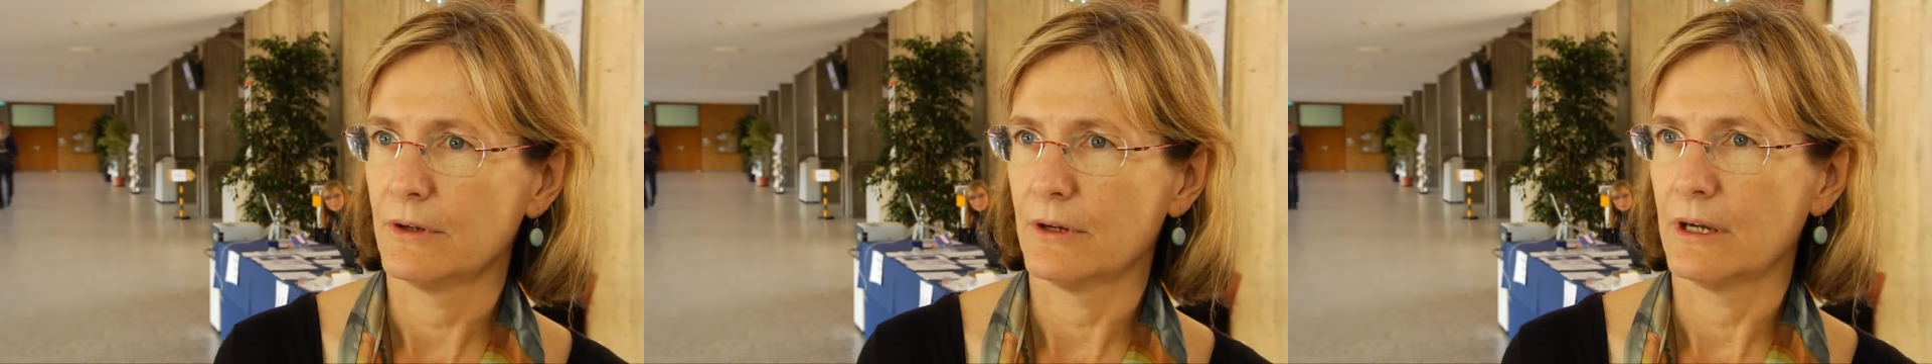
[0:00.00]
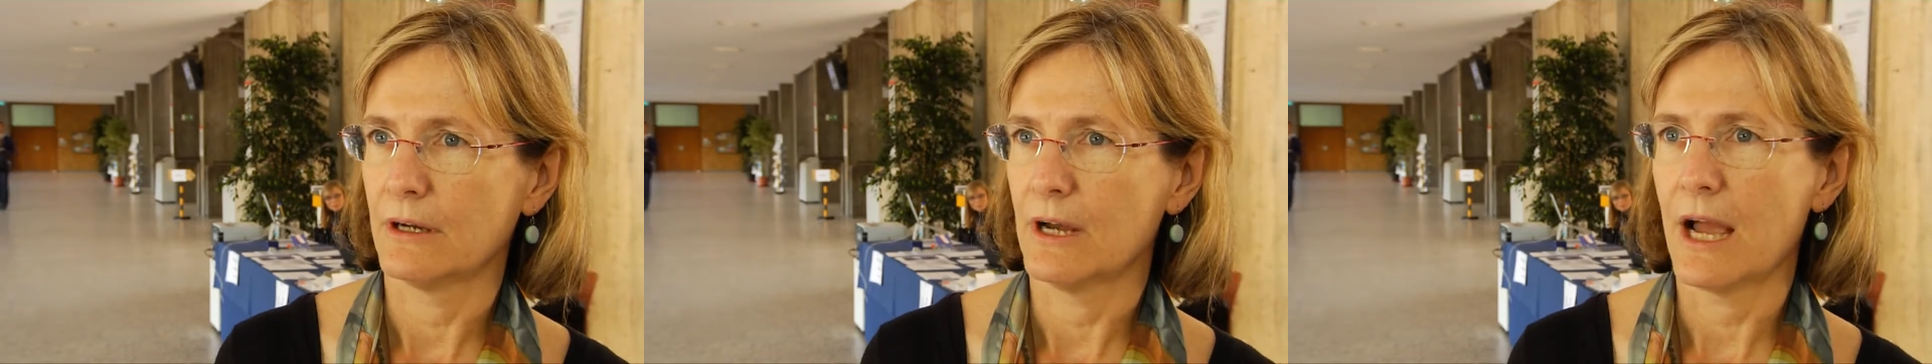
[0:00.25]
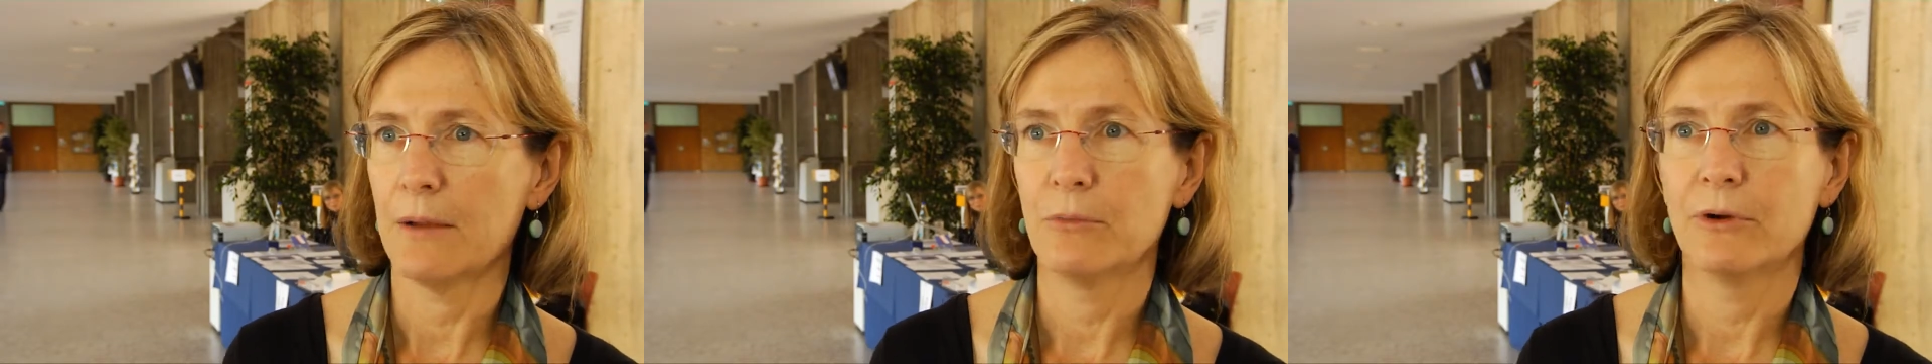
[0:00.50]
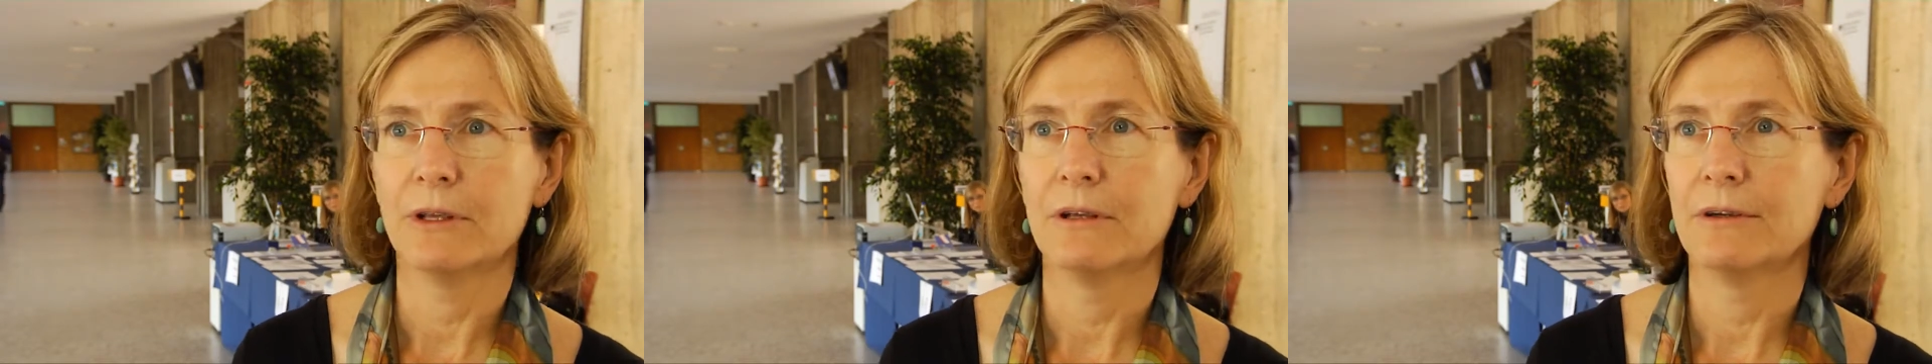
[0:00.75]

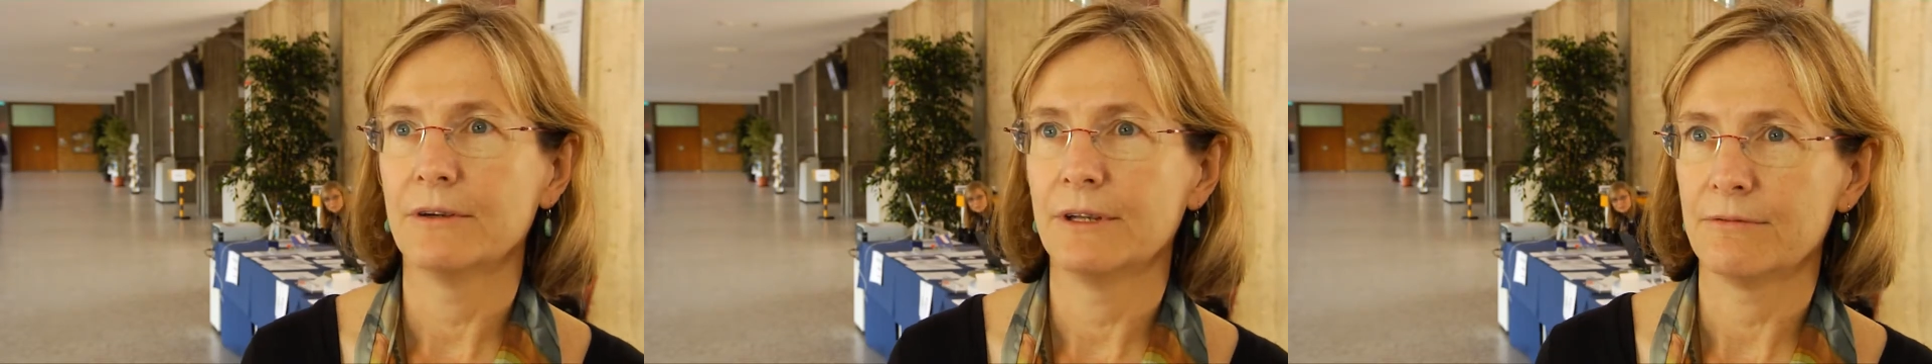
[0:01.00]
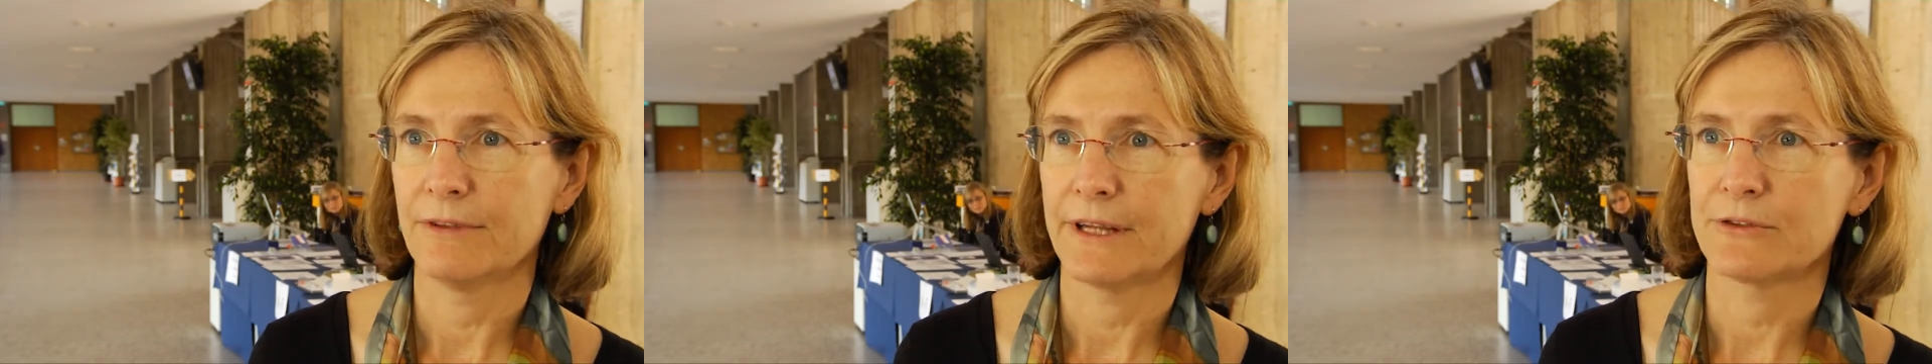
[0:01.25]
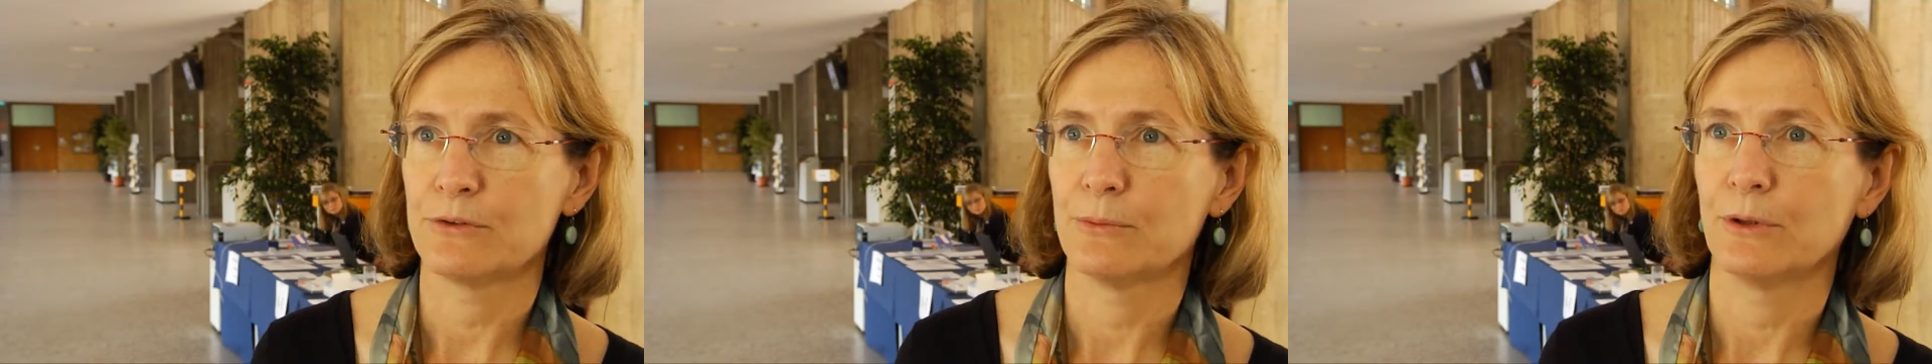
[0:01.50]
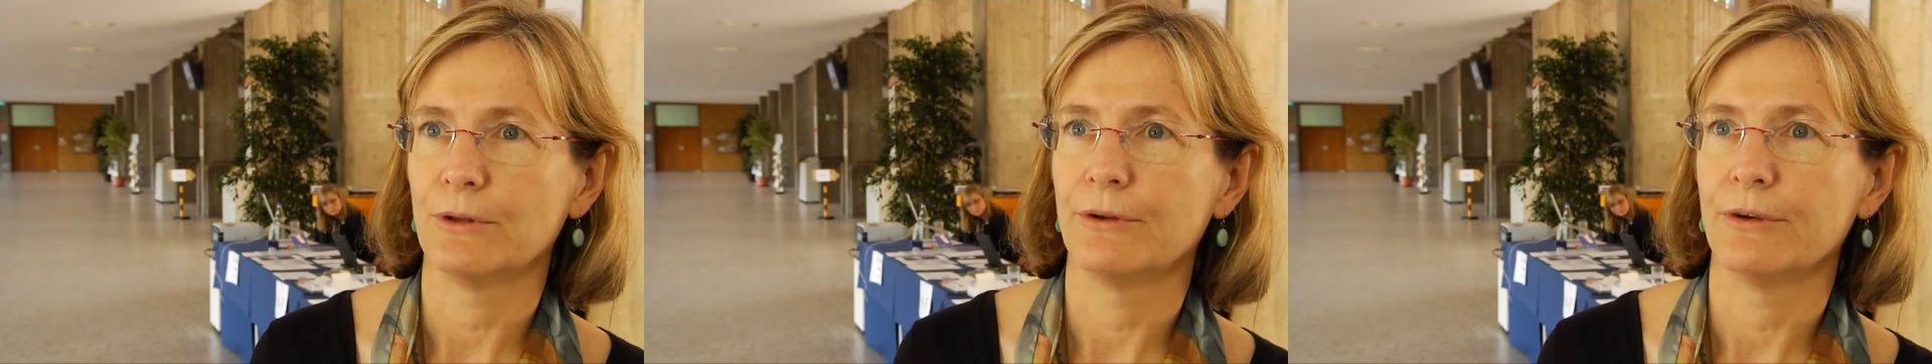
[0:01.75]
hybrid learning,
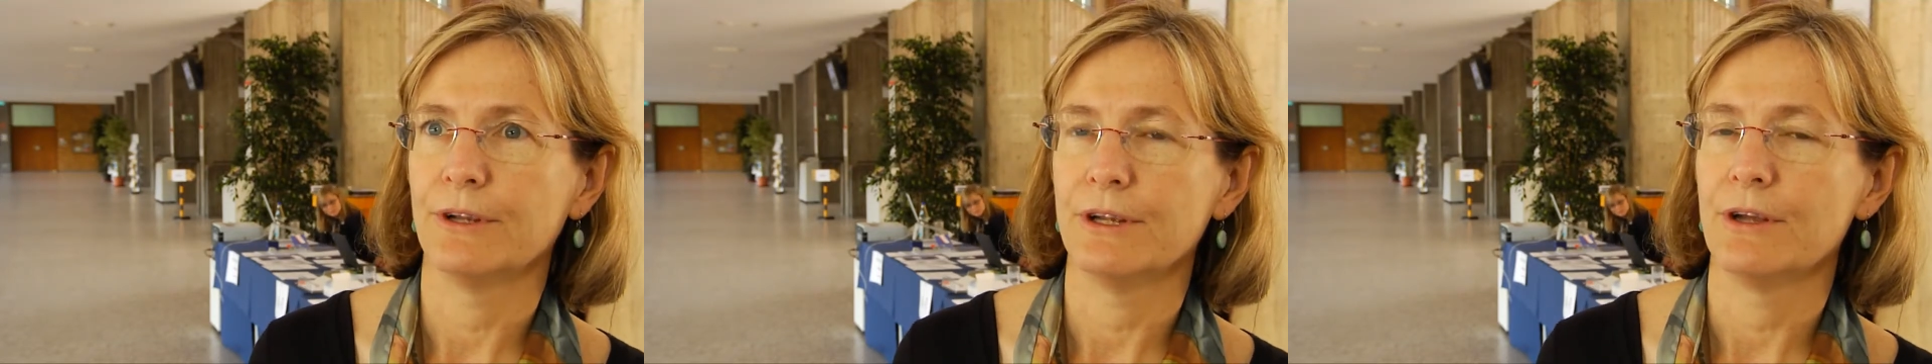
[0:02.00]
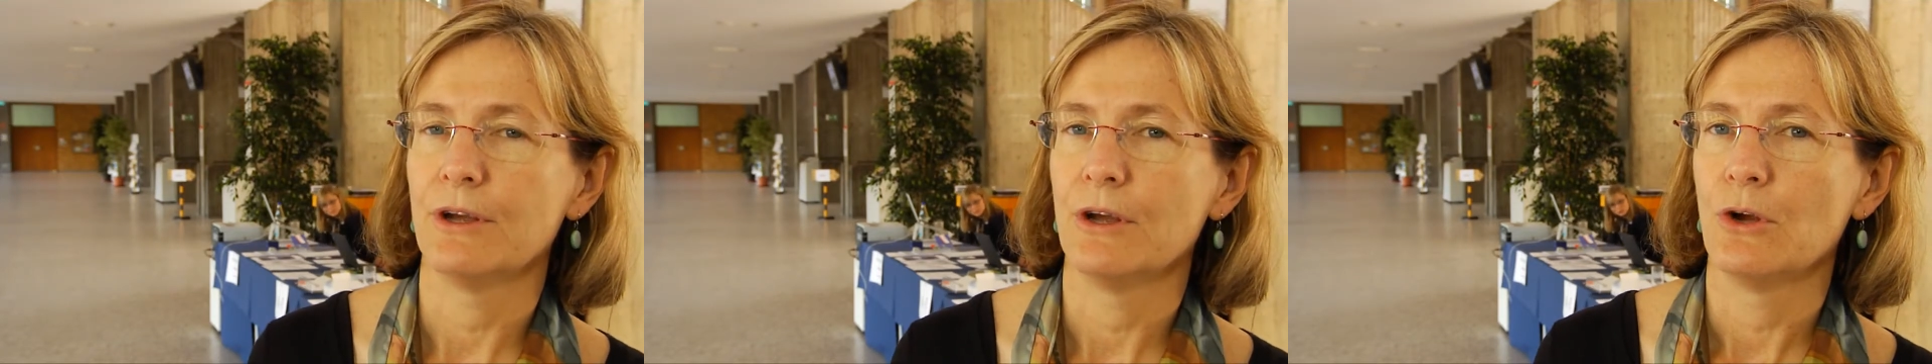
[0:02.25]
flexible learning,